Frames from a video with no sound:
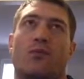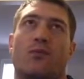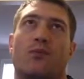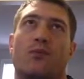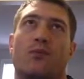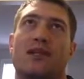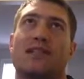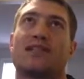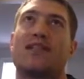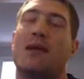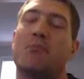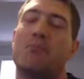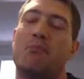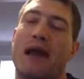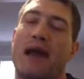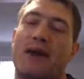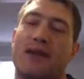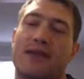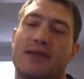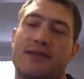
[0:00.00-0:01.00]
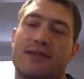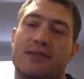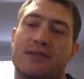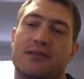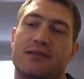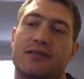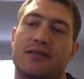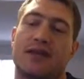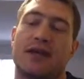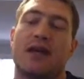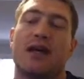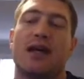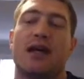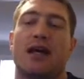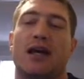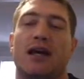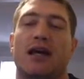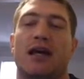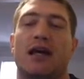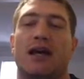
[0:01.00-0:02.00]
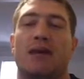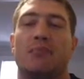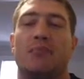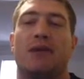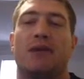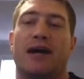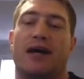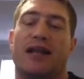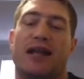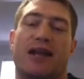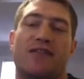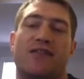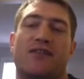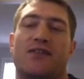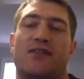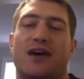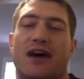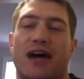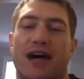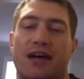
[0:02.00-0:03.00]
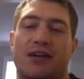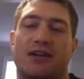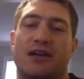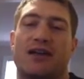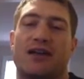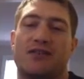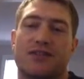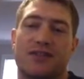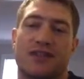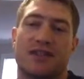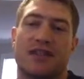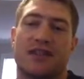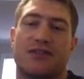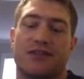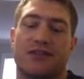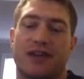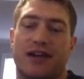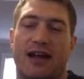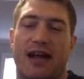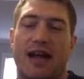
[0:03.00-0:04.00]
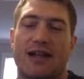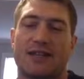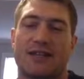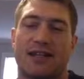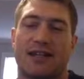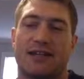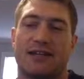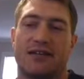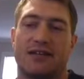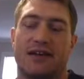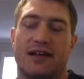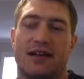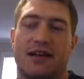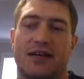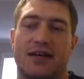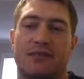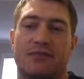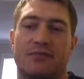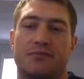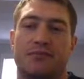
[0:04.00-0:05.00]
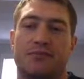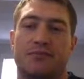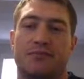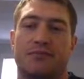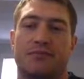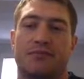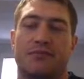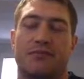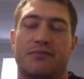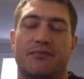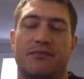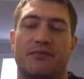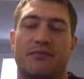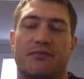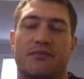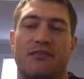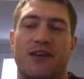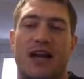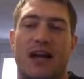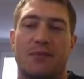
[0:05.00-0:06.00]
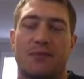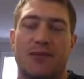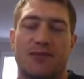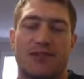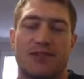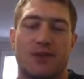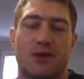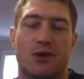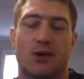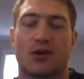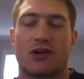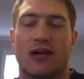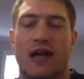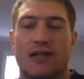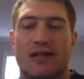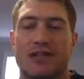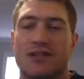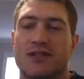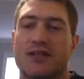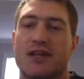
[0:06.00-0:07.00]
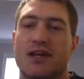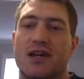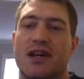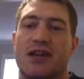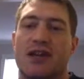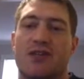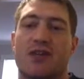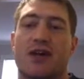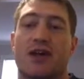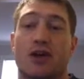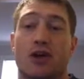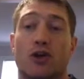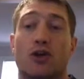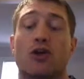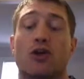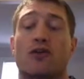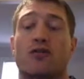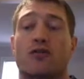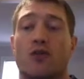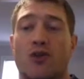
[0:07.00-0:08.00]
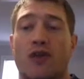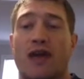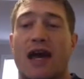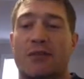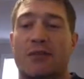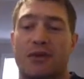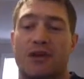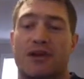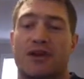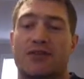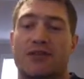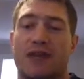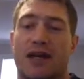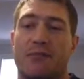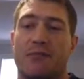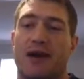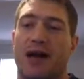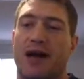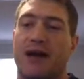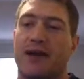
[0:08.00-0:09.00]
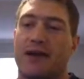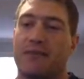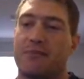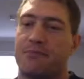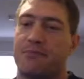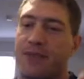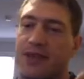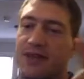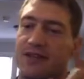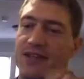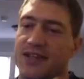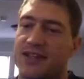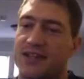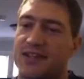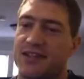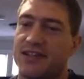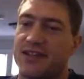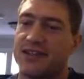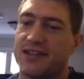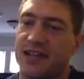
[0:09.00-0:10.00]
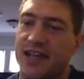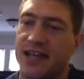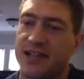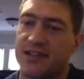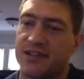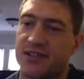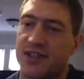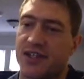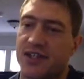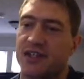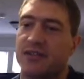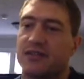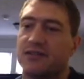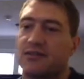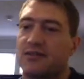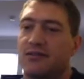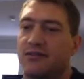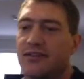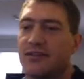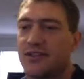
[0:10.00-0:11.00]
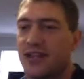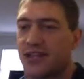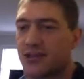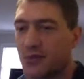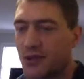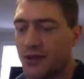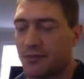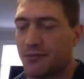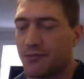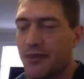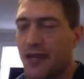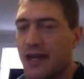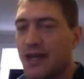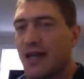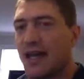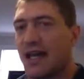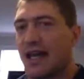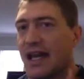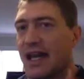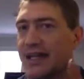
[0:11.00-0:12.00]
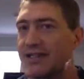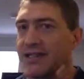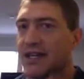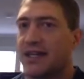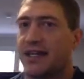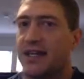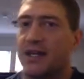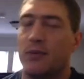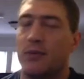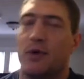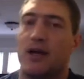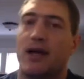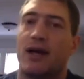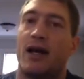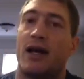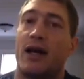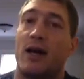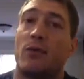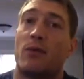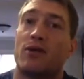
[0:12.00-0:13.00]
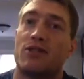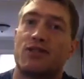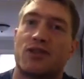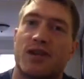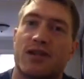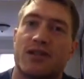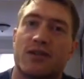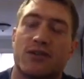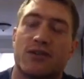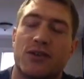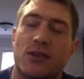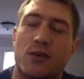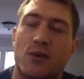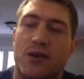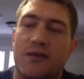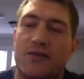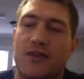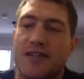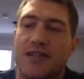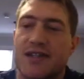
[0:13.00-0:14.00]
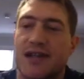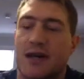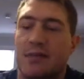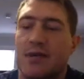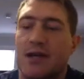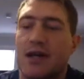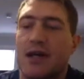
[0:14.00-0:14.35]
It's not balanced. It might have higher levels in different asset families or classes that are good for that period of time. All right, this next one is a key one, and I want you guys to look one of these up.